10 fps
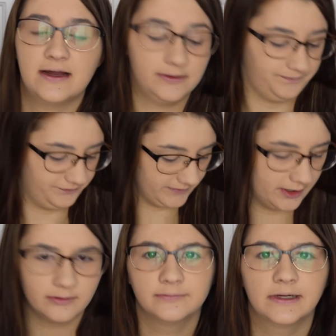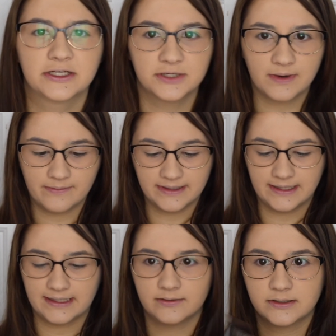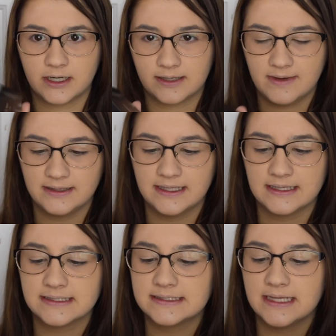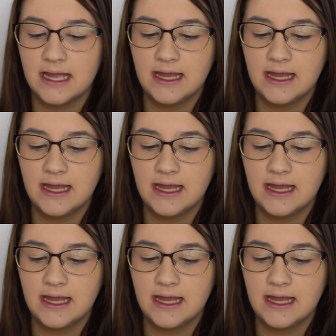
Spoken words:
I should probably like talk about this.